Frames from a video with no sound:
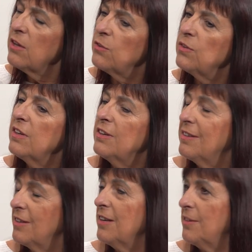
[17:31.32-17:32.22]
So
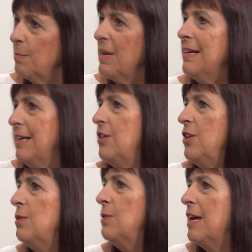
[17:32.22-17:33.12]
it's mainly
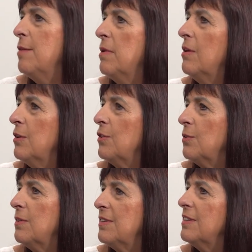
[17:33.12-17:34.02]
the UK market,
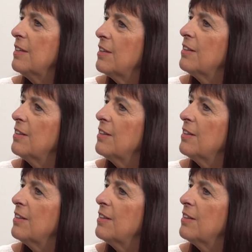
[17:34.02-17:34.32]
though, isn't it?